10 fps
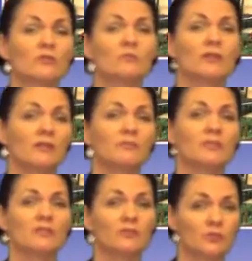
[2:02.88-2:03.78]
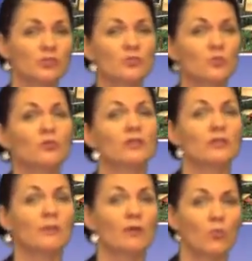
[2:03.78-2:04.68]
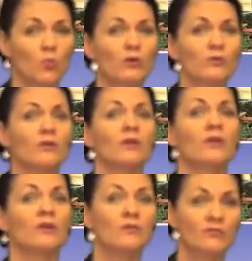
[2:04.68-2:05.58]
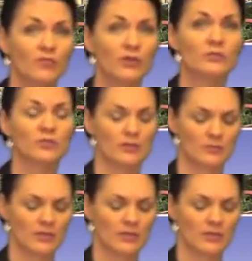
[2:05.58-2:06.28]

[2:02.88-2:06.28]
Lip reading: going to be limited if you're just talking about one photo.